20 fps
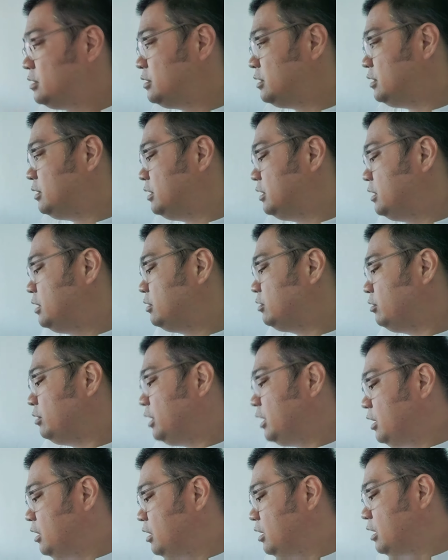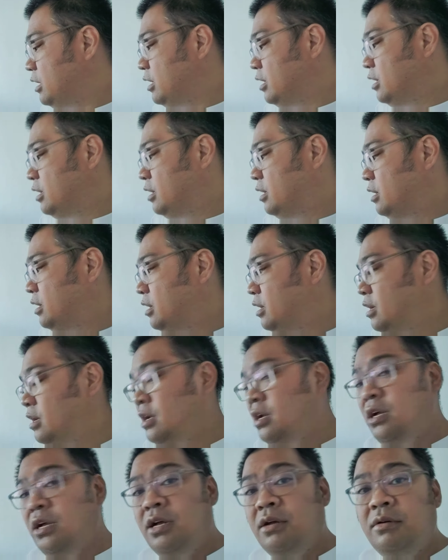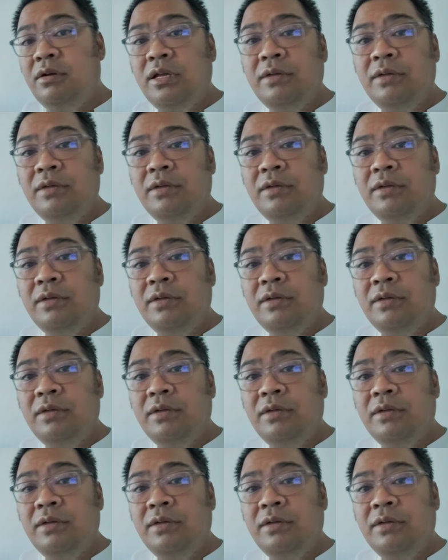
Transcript: Uh, today, ang um,